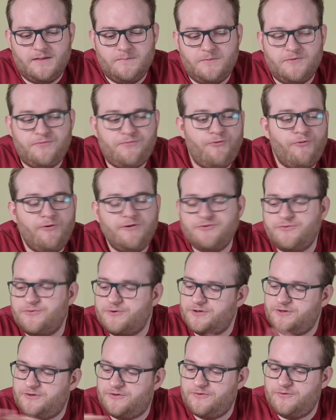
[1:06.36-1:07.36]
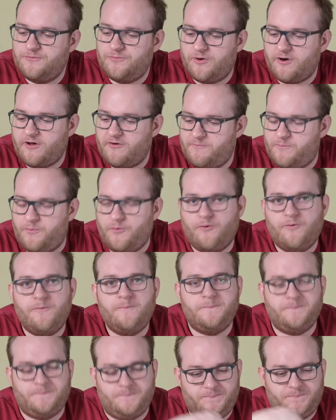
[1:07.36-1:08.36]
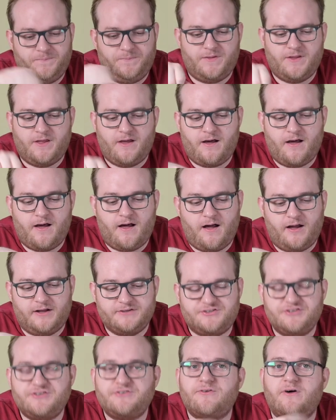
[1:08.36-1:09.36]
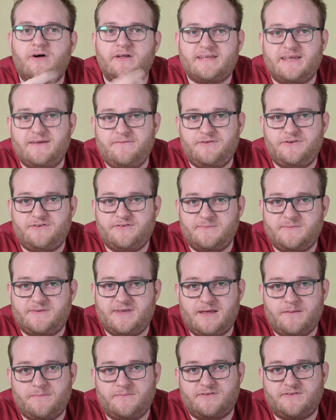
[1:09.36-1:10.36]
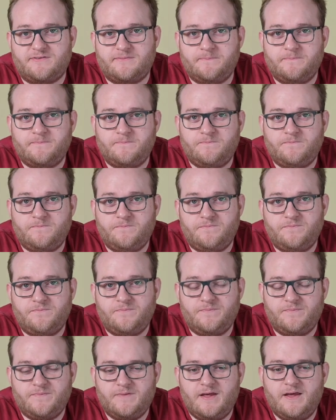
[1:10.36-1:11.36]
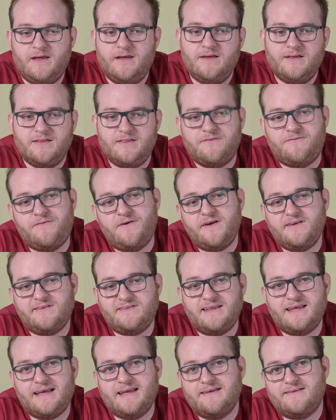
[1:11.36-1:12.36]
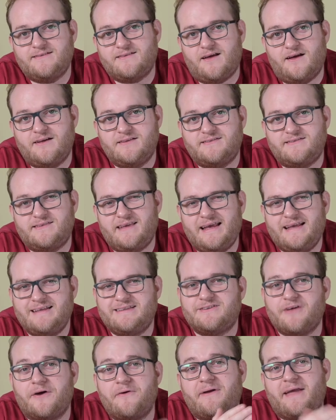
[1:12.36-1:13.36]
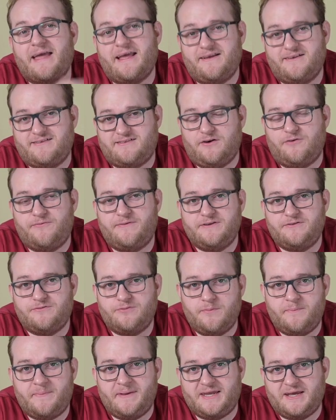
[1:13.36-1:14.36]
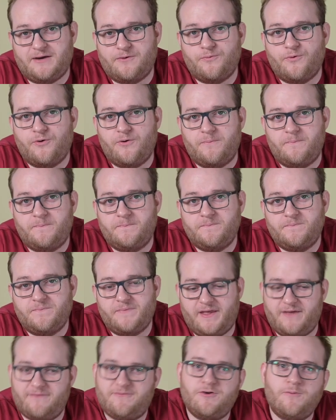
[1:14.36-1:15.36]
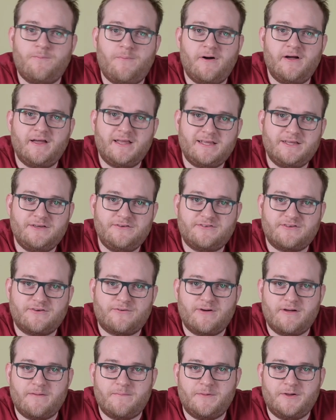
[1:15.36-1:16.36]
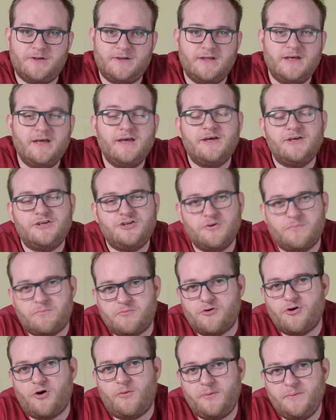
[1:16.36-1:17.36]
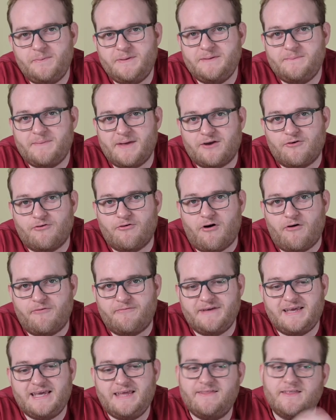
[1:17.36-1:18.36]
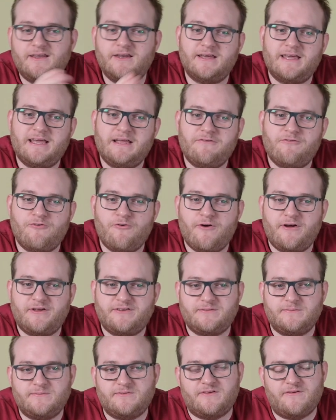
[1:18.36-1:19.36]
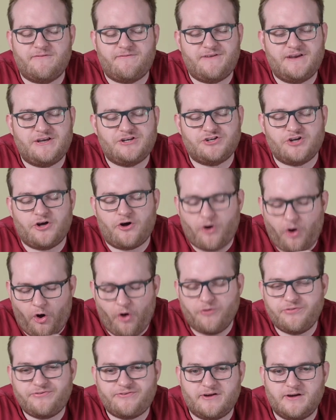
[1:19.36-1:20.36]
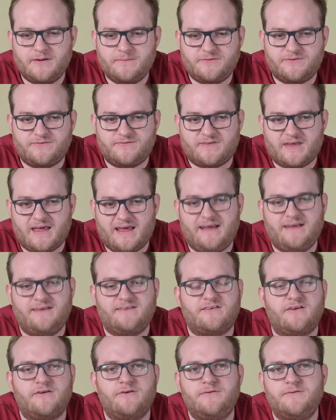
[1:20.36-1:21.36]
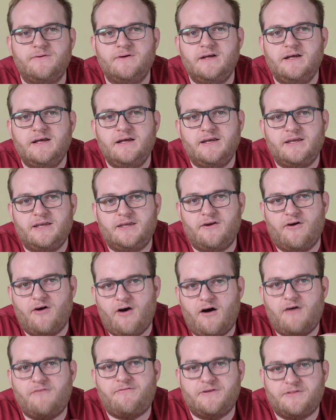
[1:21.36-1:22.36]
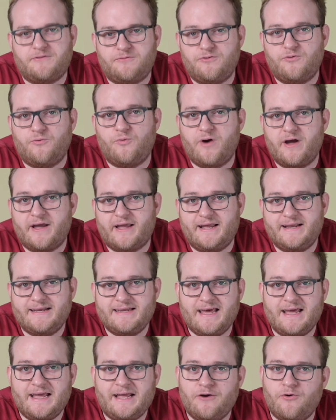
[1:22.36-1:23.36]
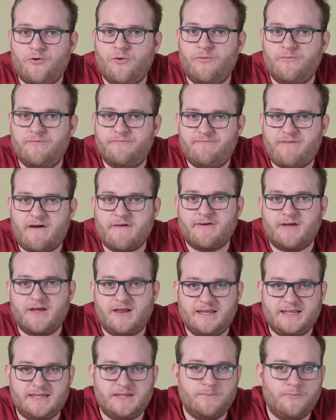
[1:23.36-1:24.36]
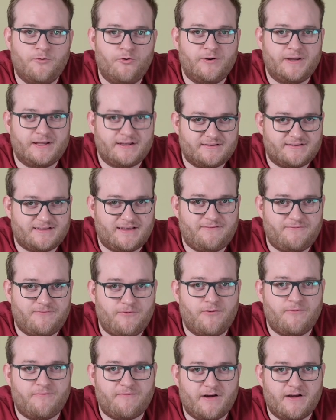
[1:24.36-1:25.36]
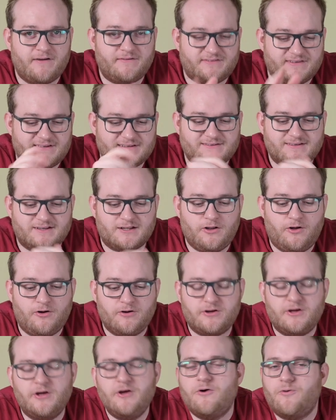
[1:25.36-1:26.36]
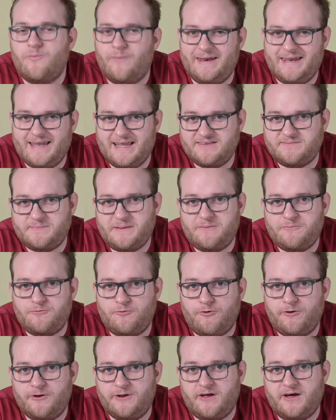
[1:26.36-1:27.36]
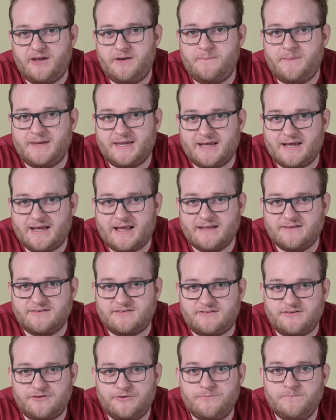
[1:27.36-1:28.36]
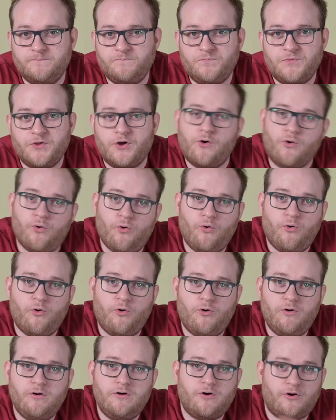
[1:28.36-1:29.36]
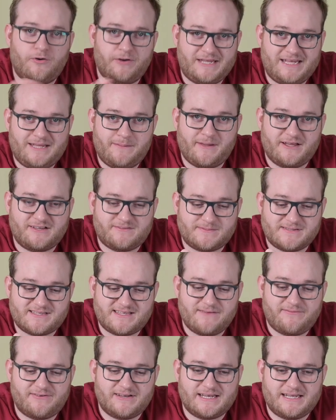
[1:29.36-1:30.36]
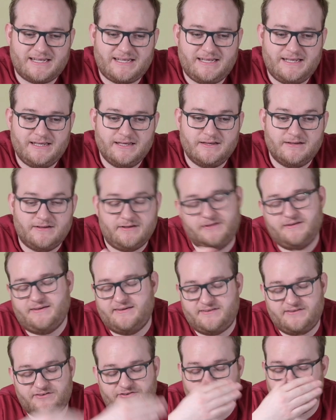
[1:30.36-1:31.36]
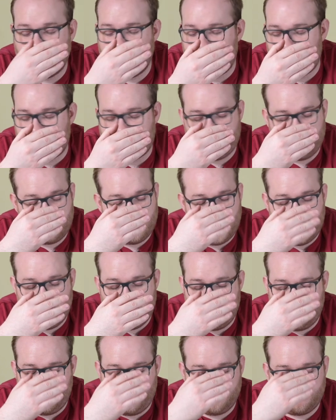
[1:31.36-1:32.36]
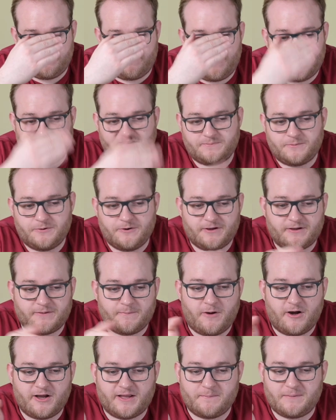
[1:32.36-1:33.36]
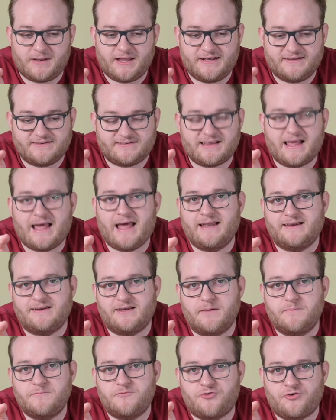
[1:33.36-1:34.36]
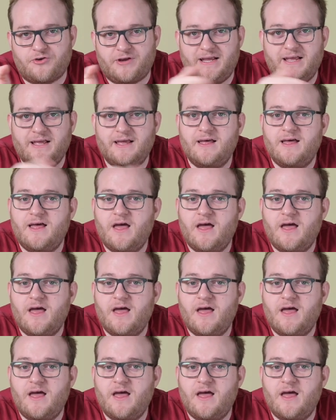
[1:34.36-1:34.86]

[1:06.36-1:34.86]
Before I talk you through what I've bought, I just thought I'd give you some tips. The first thing is I'd say don't get yourself into a bidding war. If you're buying used equipment, you're probably better off either looking for items that finish at odd times of day, so, you know, halfway through the working day or very early in the morning, say 4, 5, 6 o'clock, when less people online are bidding against you, or on eBay specifically, and this is true of Facebook, Marketplace and Gumtree,